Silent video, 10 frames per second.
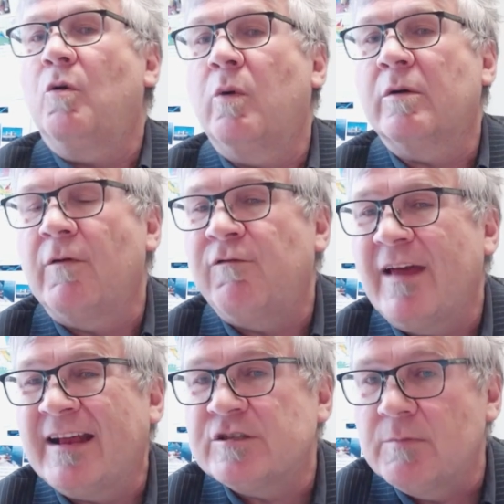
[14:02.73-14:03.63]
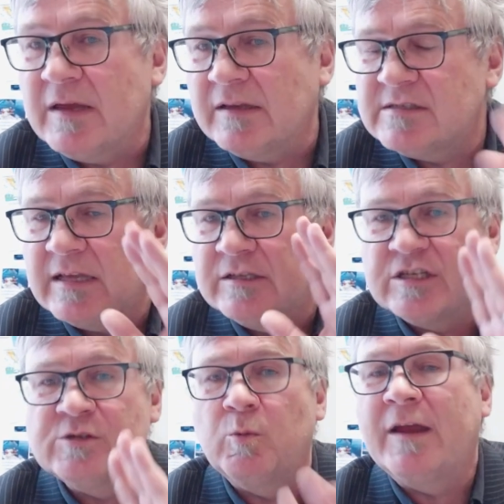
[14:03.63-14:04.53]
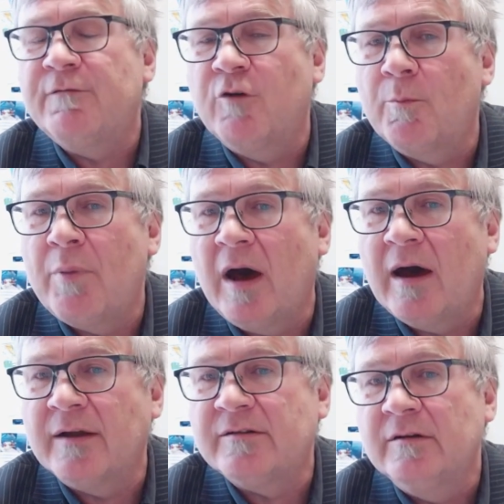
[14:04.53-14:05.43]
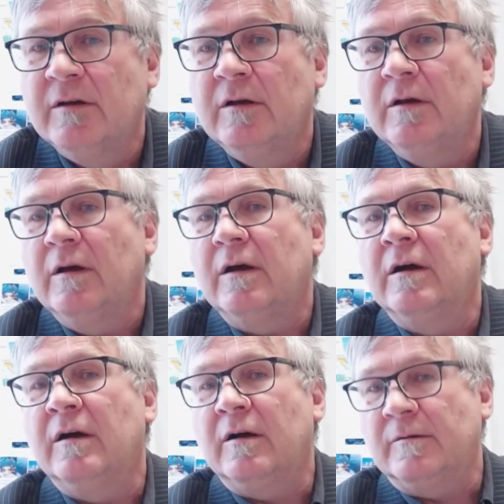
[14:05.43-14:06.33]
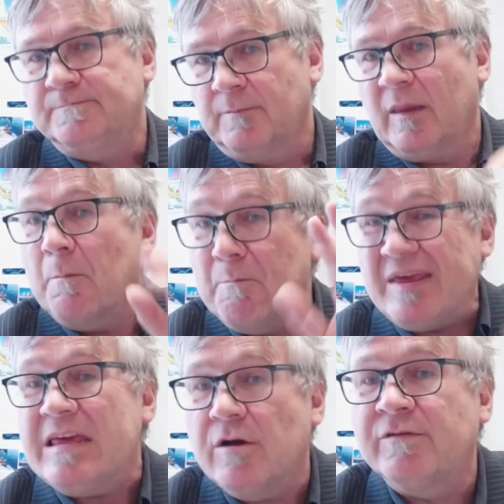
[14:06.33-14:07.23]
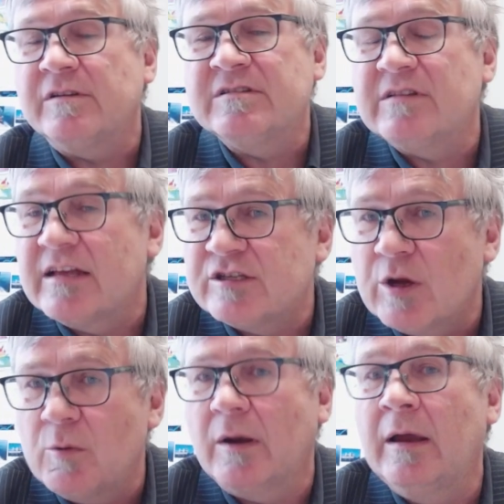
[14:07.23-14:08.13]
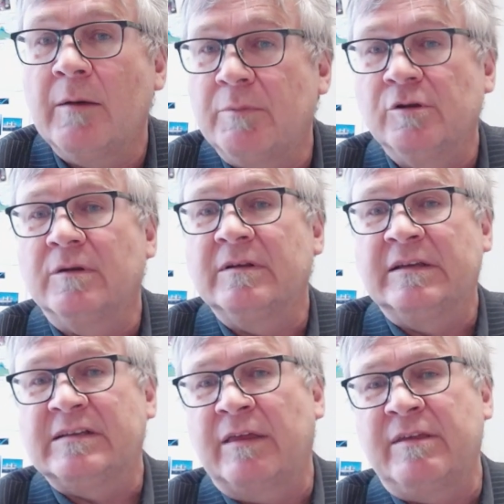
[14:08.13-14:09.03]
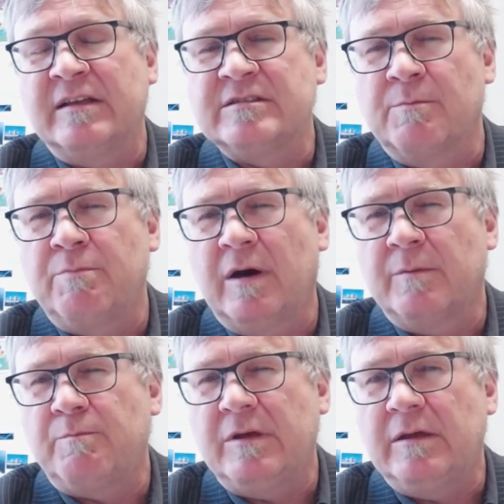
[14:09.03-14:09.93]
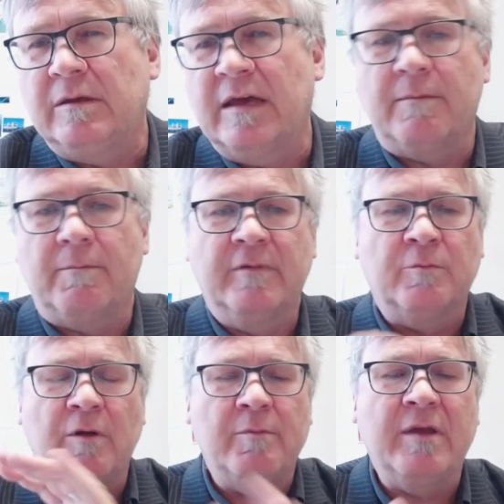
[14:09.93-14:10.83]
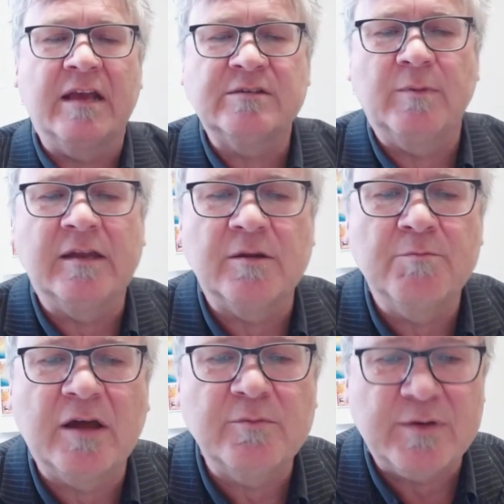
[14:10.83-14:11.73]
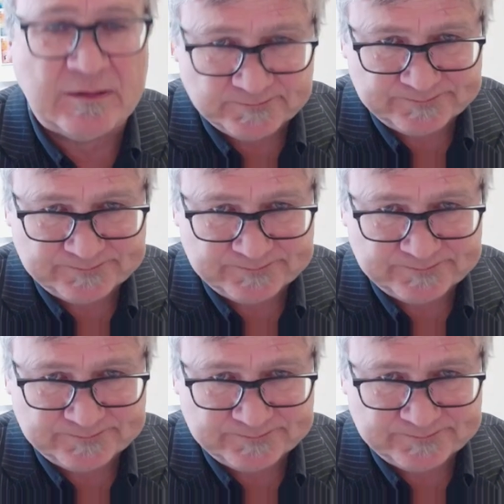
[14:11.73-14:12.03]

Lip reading: what reflection means, then just wait for part B of this lecture. I think it's in part B. Yeah, it will be explained in part B.